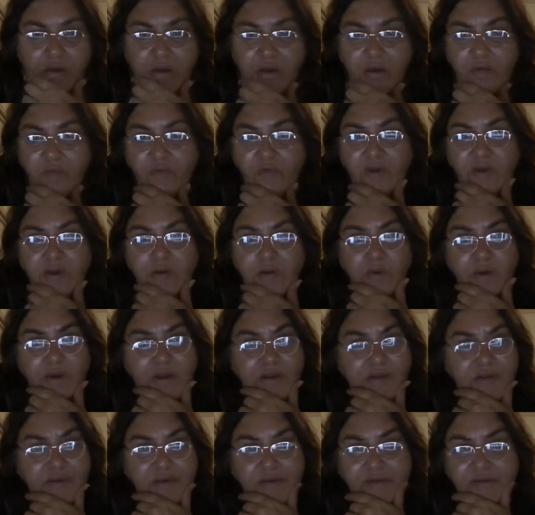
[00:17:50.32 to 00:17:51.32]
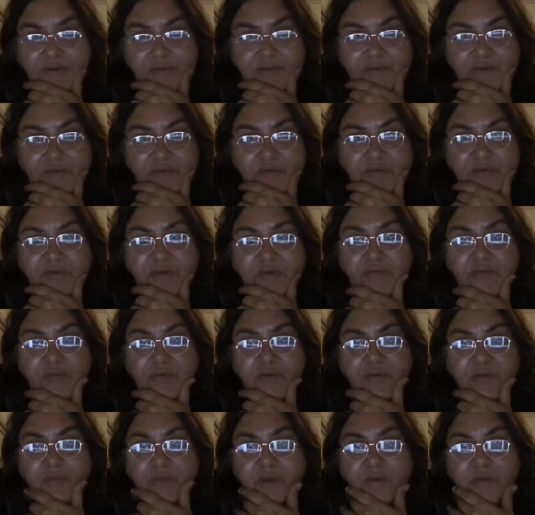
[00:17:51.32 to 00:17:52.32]
for anyone that says they've never suffered
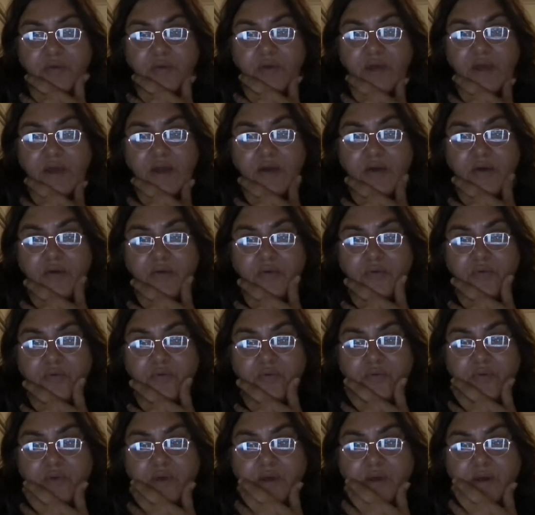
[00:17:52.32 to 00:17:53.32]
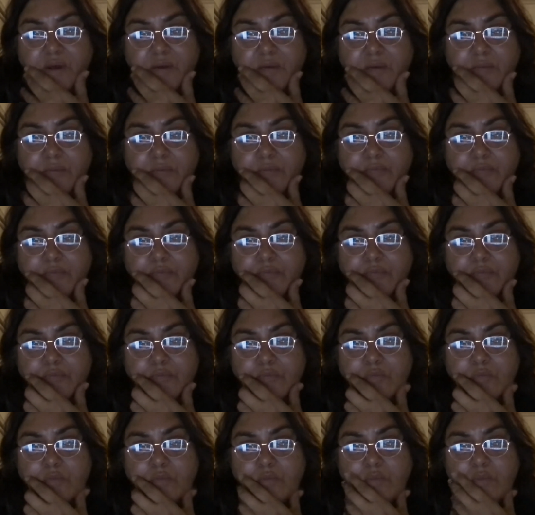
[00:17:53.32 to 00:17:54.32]
on mental health
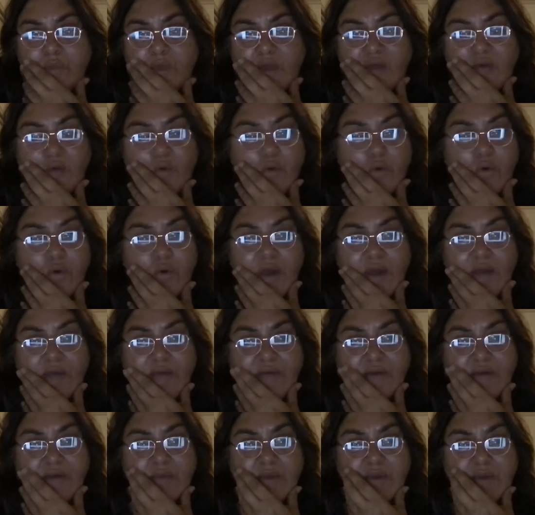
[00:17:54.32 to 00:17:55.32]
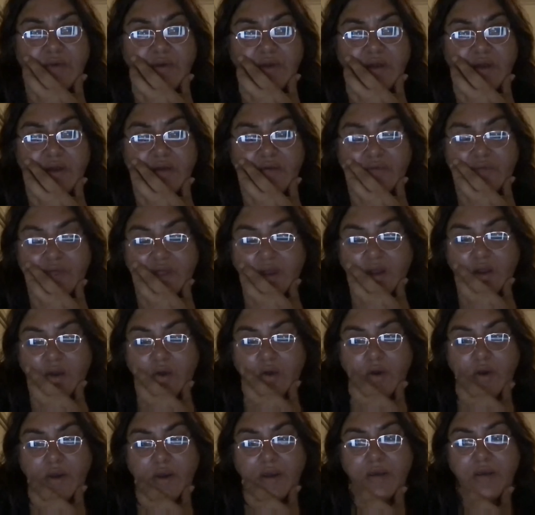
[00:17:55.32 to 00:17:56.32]
or has any mental health, they're
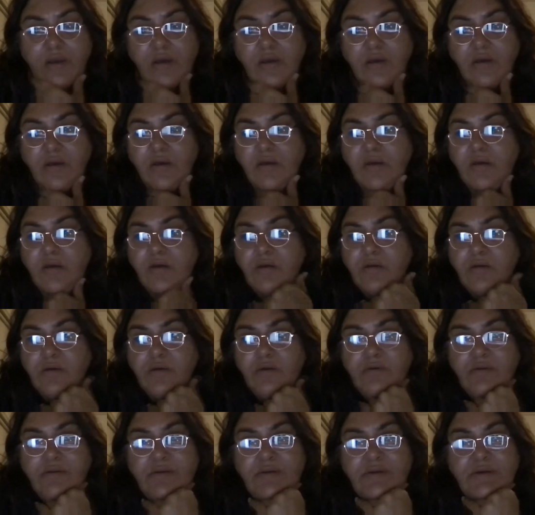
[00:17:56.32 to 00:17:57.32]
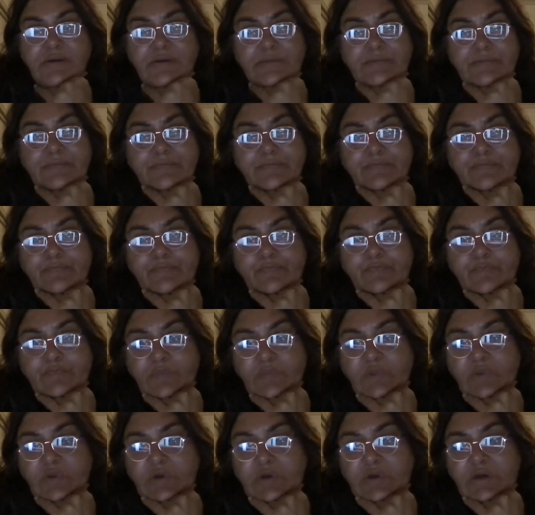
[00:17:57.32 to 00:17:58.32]
lying. Because
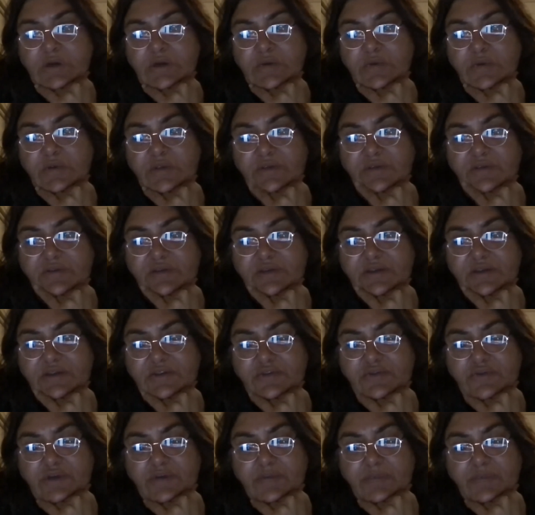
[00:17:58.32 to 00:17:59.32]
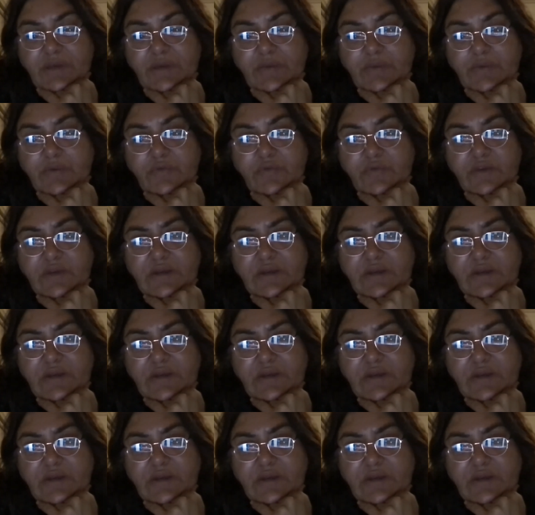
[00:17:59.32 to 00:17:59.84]
we just need to treat people with